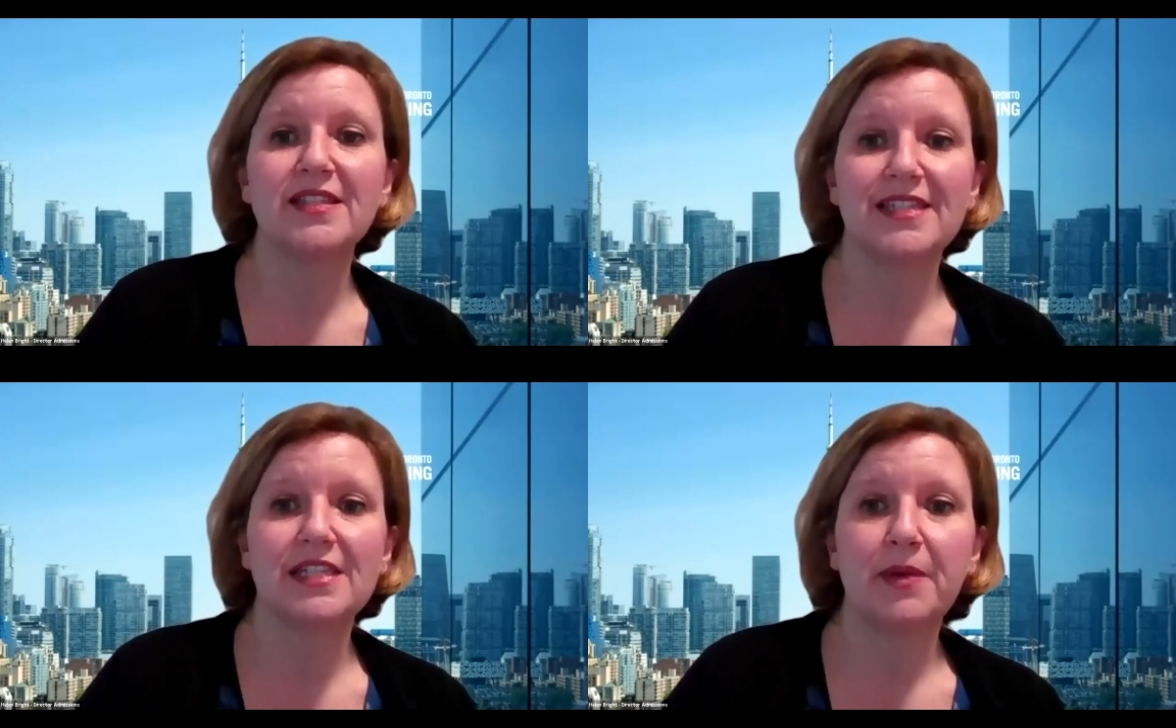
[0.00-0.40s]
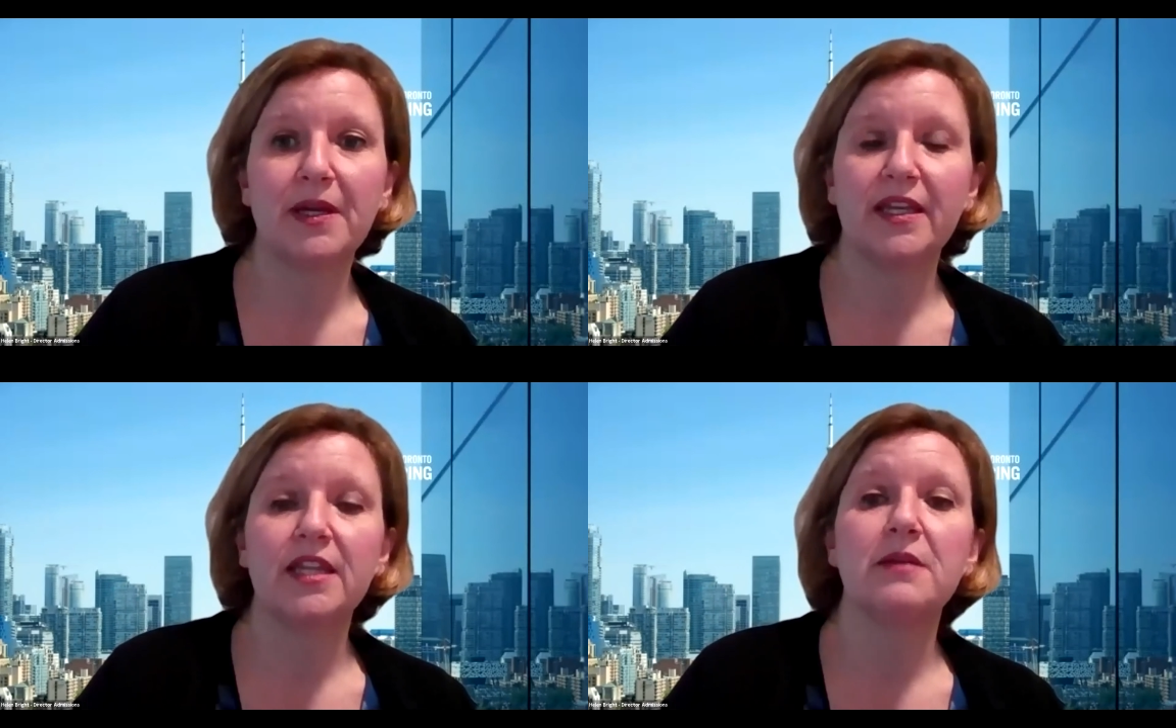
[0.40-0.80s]
is
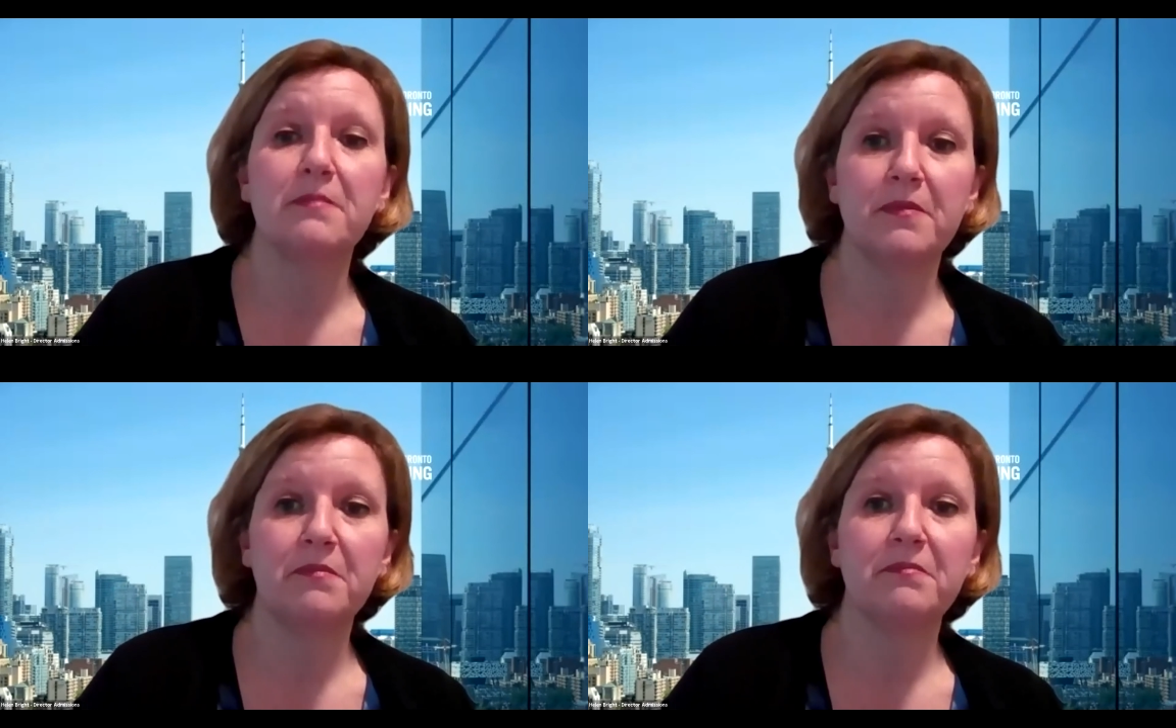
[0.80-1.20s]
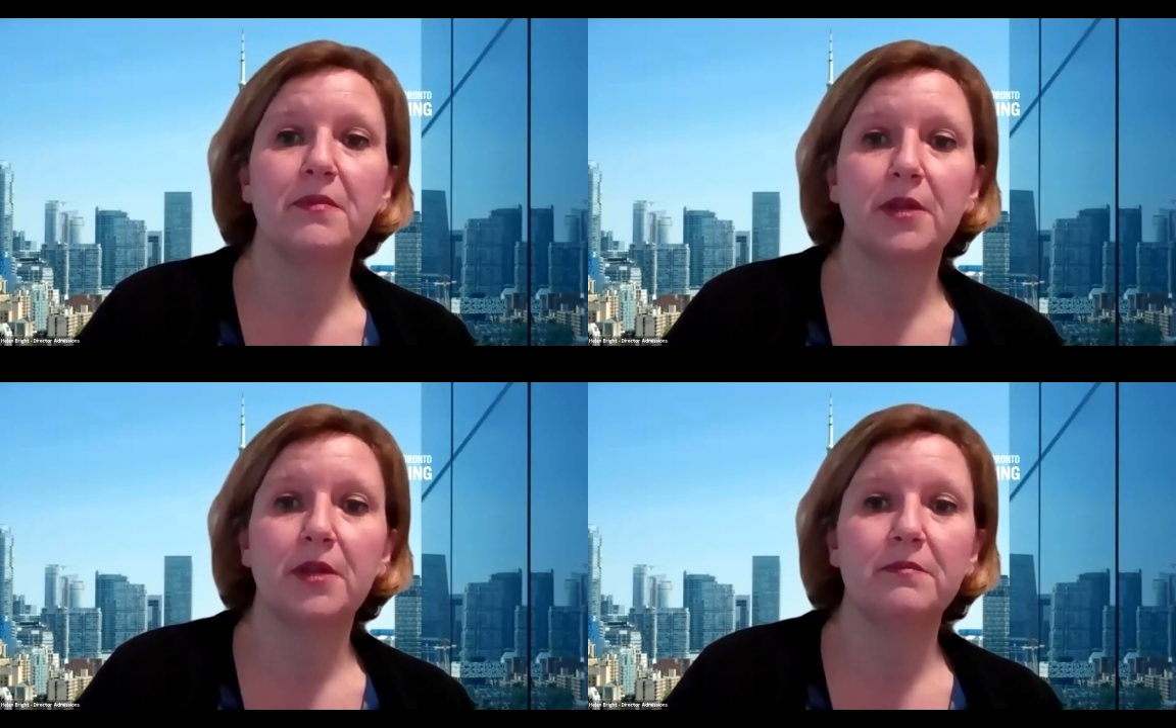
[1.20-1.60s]
typically in the
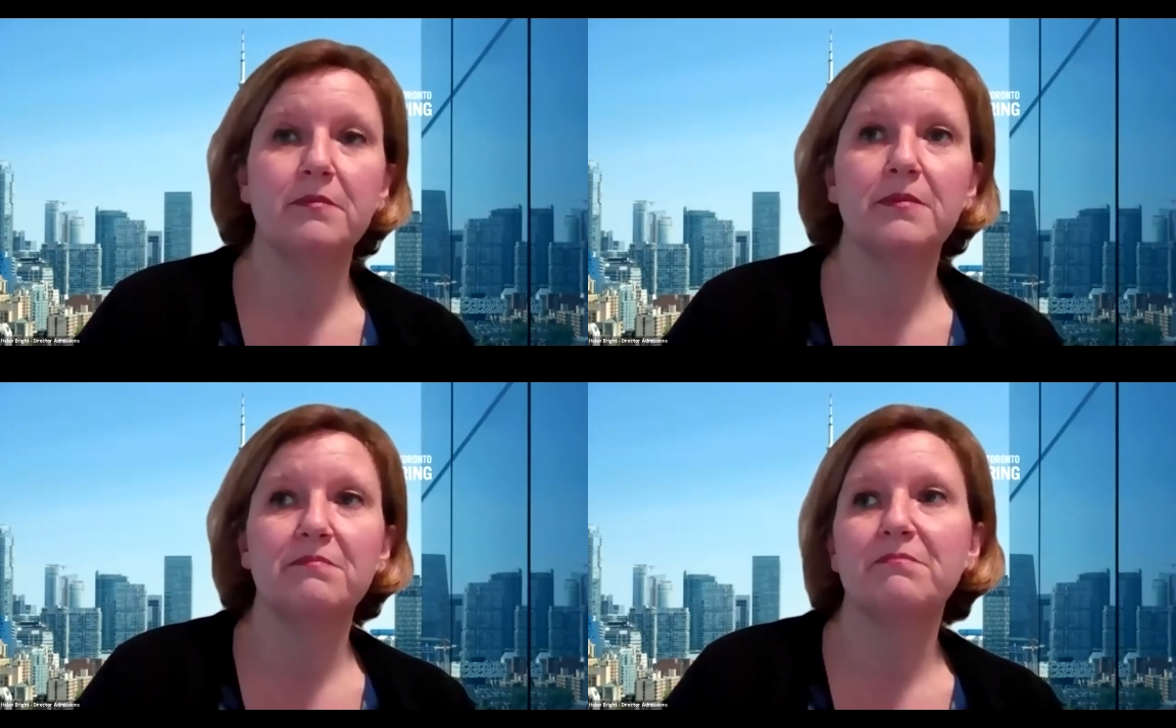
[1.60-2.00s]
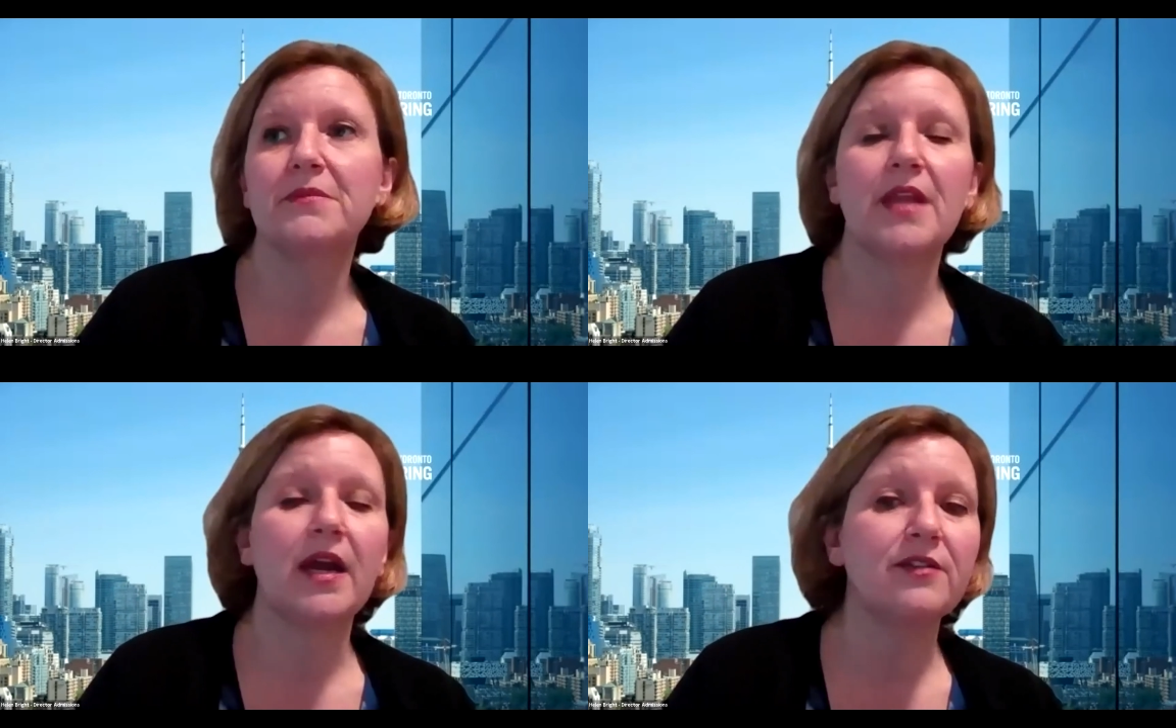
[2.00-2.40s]

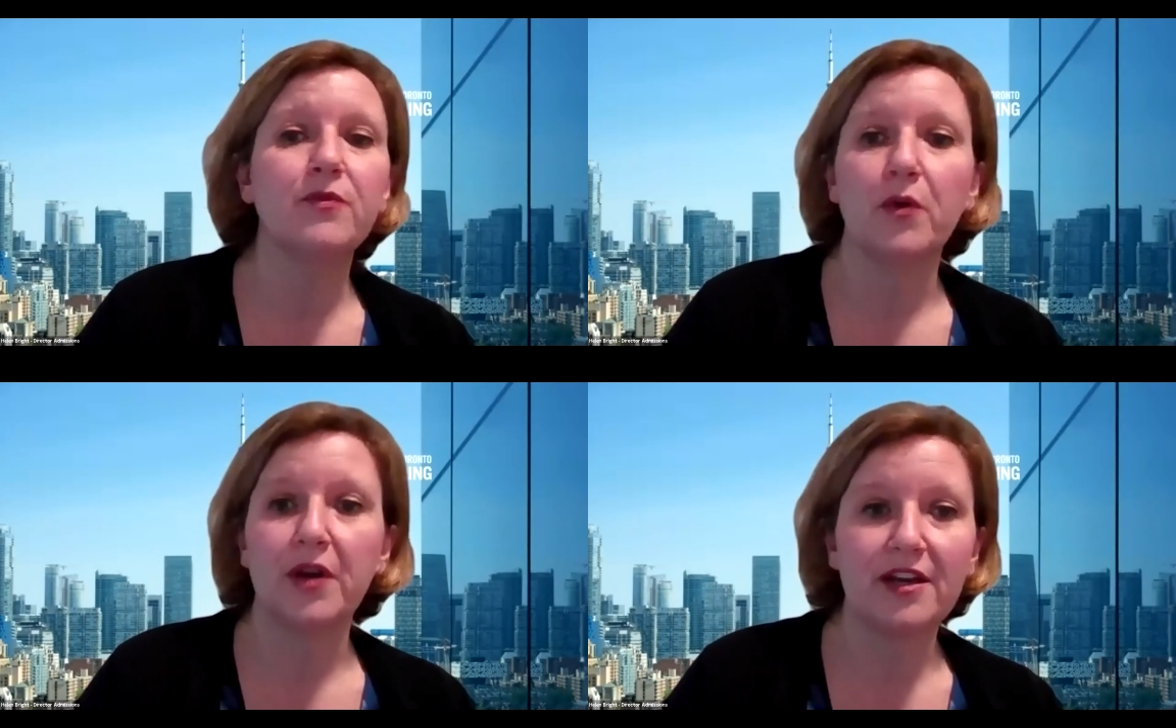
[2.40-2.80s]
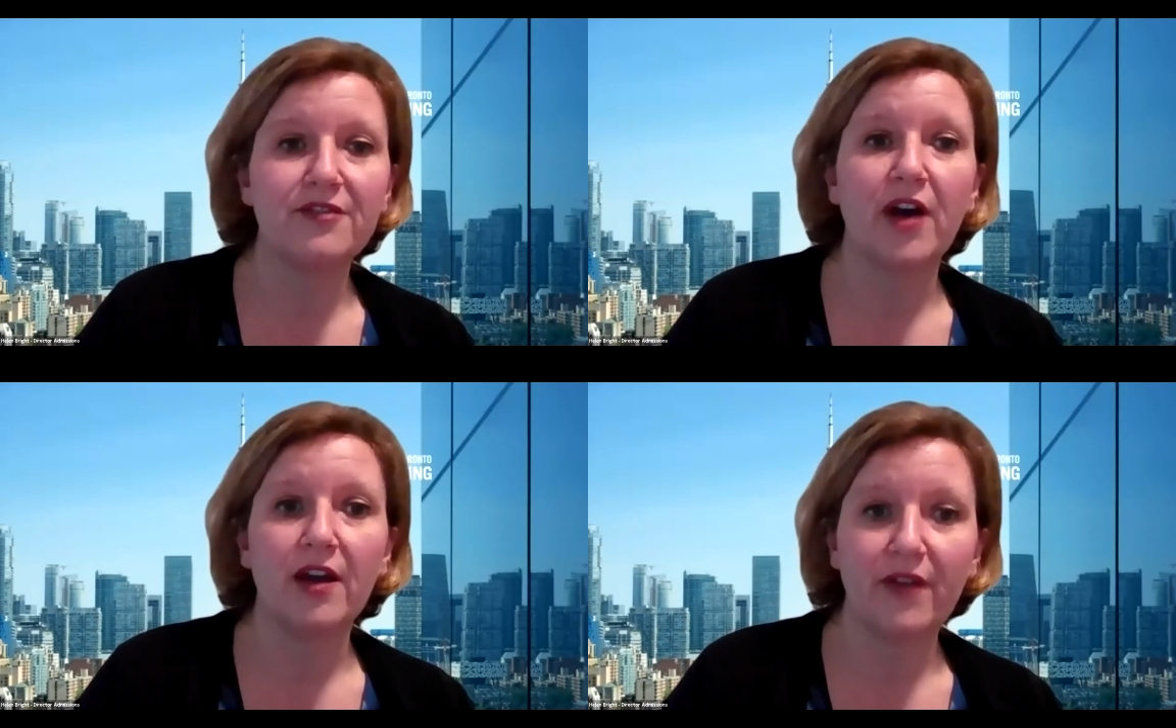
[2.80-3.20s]
94,
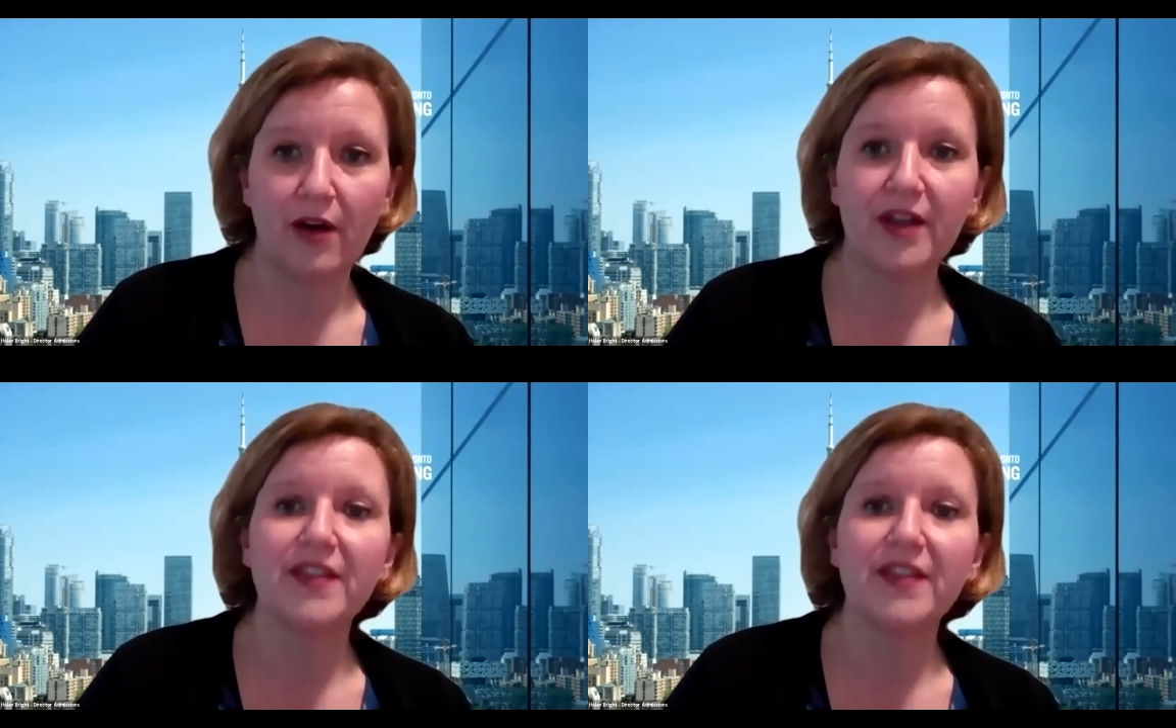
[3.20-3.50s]
95 area.